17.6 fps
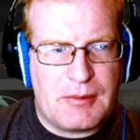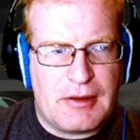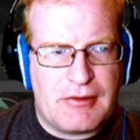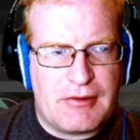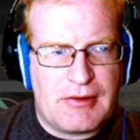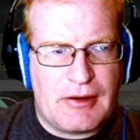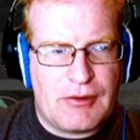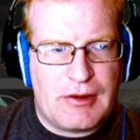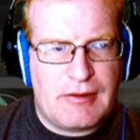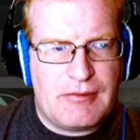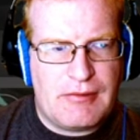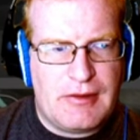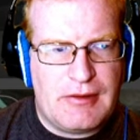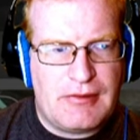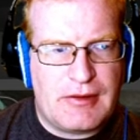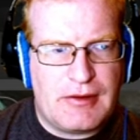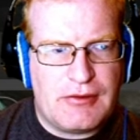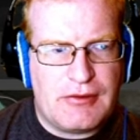because I don't have
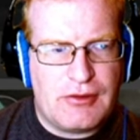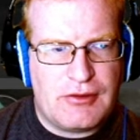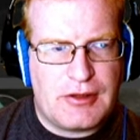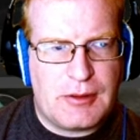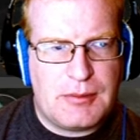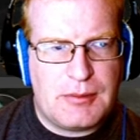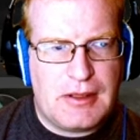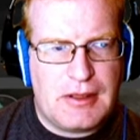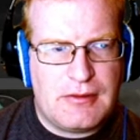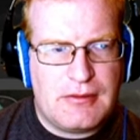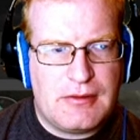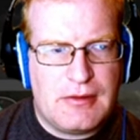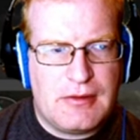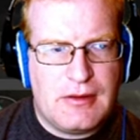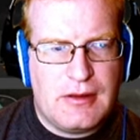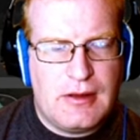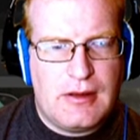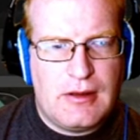these things hooked up yet.
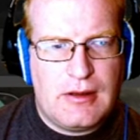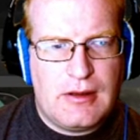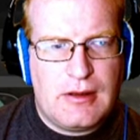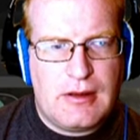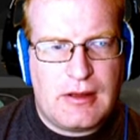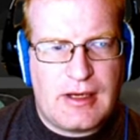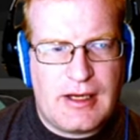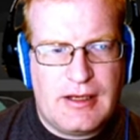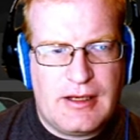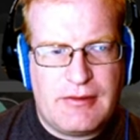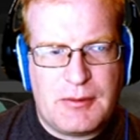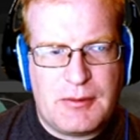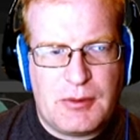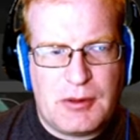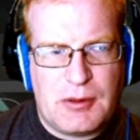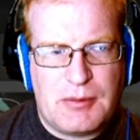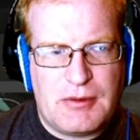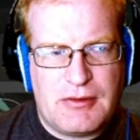Kind of on
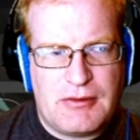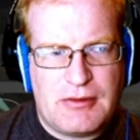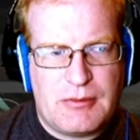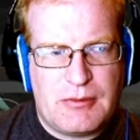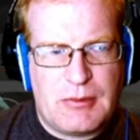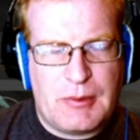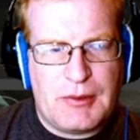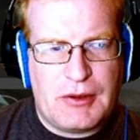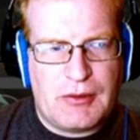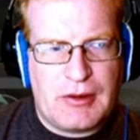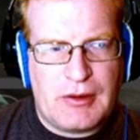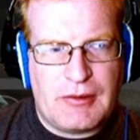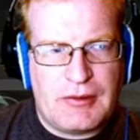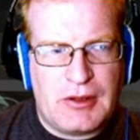purpose. Well, we don't have